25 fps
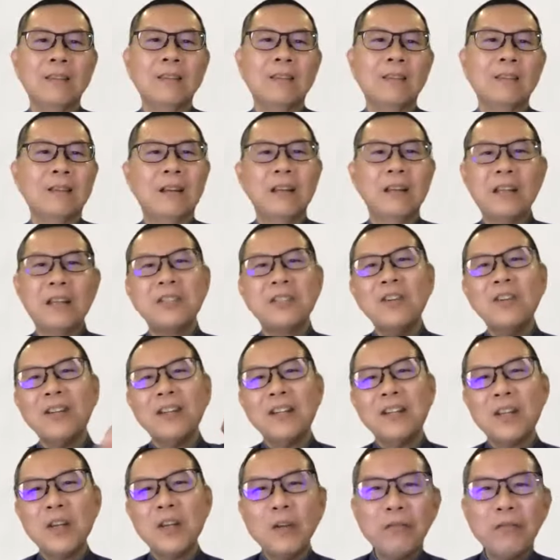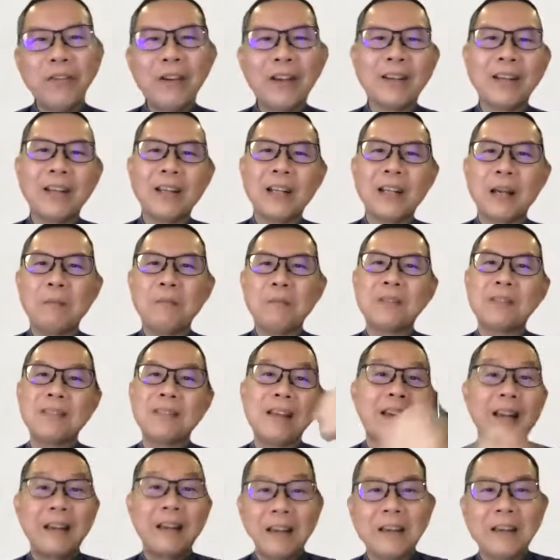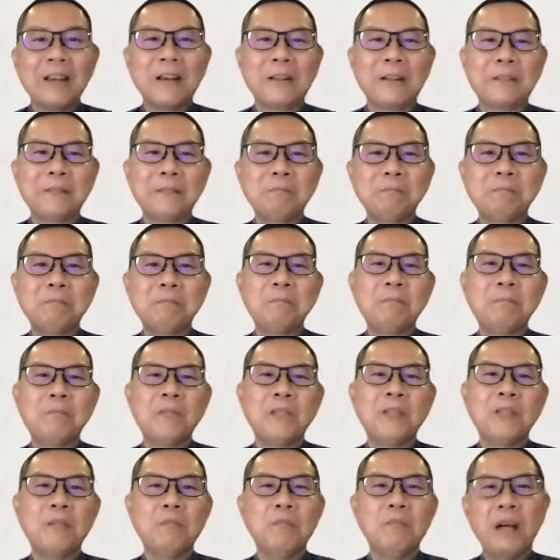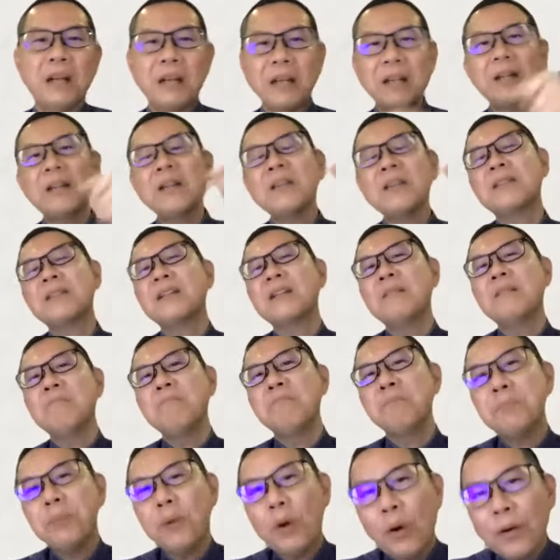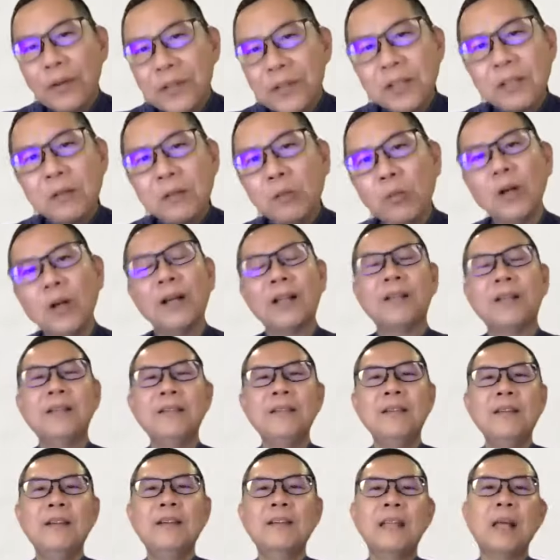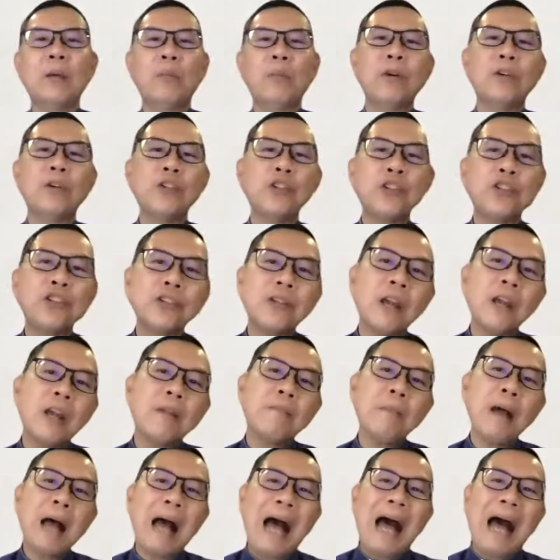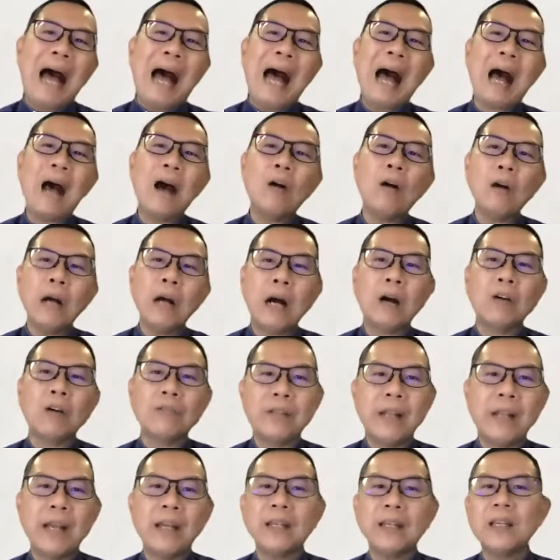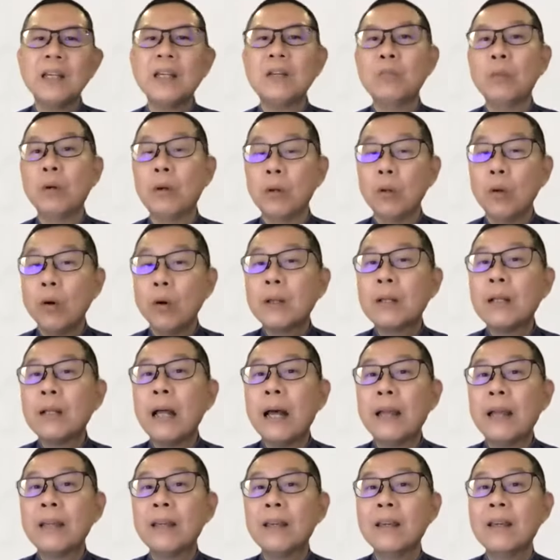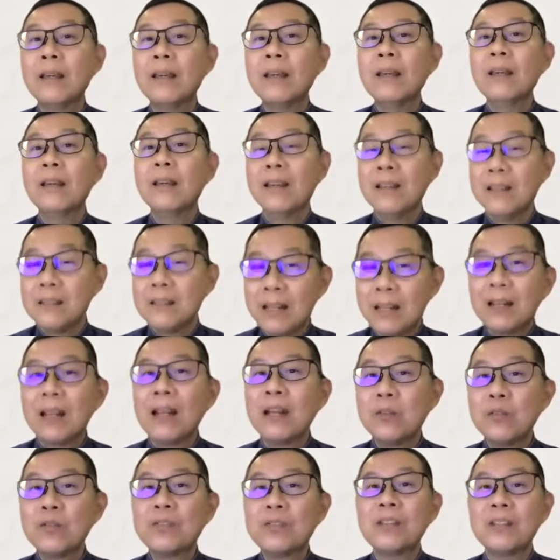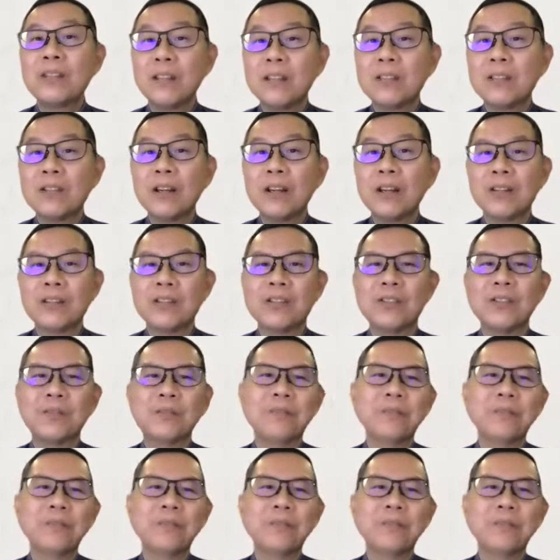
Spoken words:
It is not a new thing that I'm saying here, but it is an important one that will shape how our decade will look like in St. Andrew City Church.